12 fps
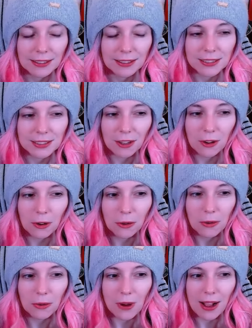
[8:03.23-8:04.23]

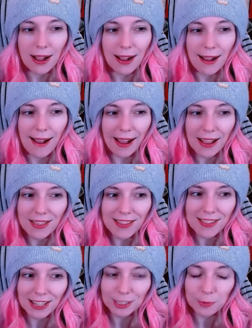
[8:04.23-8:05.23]
So I
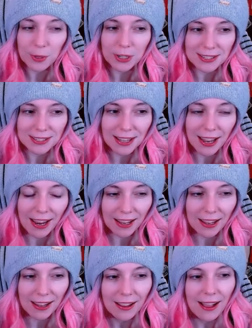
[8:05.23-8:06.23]
think that's pretty sick.